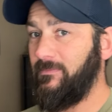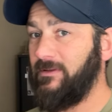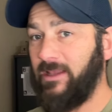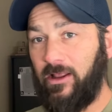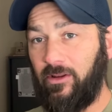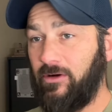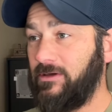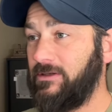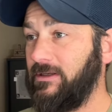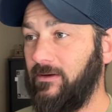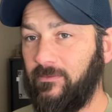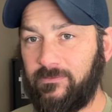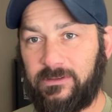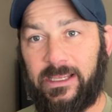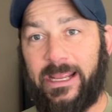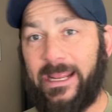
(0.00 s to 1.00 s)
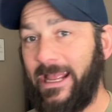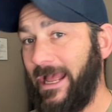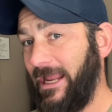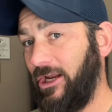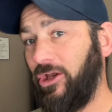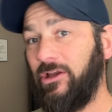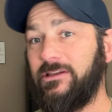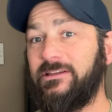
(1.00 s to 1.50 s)
tell ourselves, hey, I
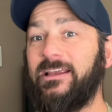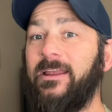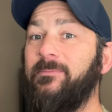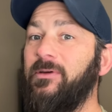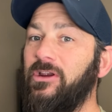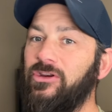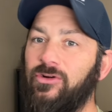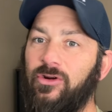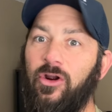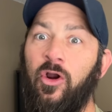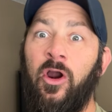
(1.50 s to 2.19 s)
had a good sight picture,